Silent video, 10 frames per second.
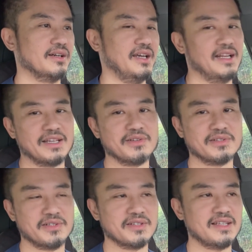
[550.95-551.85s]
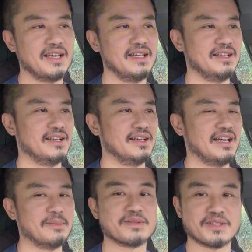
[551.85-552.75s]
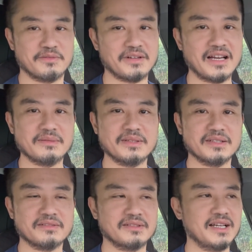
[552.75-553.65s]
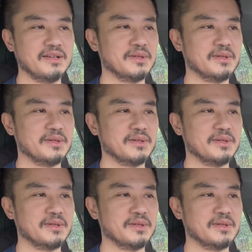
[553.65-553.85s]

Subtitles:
And I used to say I'm surviving, right?